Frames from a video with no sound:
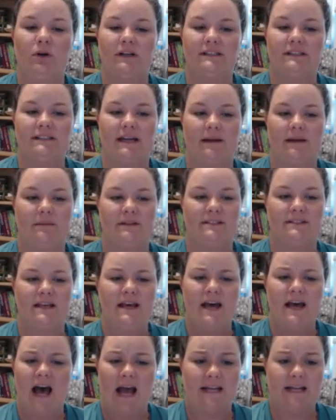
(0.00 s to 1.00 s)
assignments,
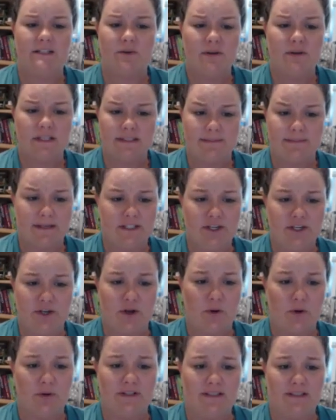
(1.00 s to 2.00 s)
I don't expect you to
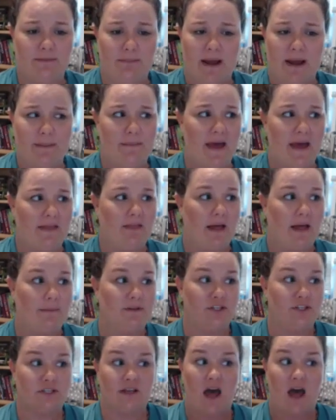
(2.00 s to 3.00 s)
go into my math lab and
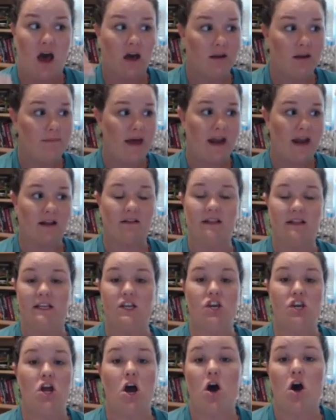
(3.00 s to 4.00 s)
just automatically
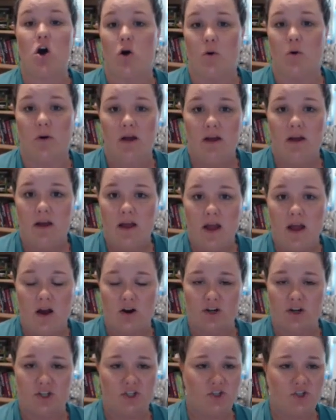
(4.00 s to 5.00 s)
know
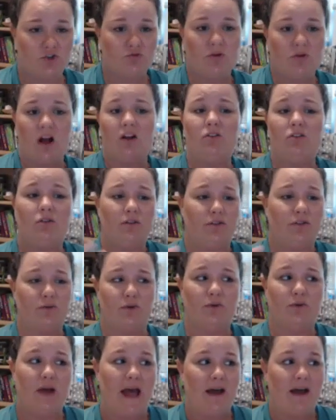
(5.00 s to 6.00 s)
or struggle
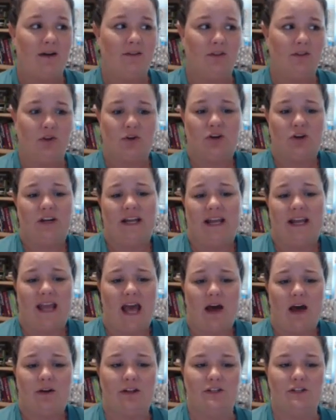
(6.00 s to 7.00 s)
through learning
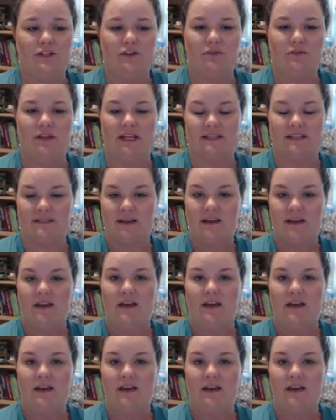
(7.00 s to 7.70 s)
how to do these.